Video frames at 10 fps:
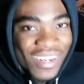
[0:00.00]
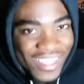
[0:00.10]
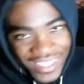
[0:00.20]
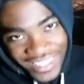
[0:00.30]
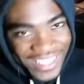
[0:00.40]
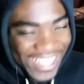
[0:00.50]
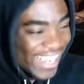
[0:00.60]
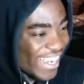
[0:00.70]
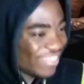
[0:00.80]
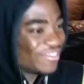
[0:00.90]
Brooke.
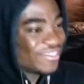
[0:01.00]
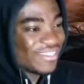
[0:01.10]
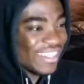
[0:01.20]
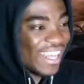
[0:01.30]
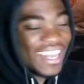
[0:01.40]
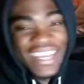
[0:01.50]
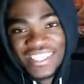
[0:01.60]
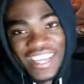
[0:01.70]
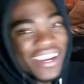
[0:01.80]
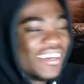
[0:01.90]
Yeah, I like
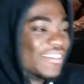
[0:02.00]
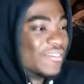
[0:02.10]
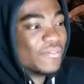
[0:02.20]
his hair.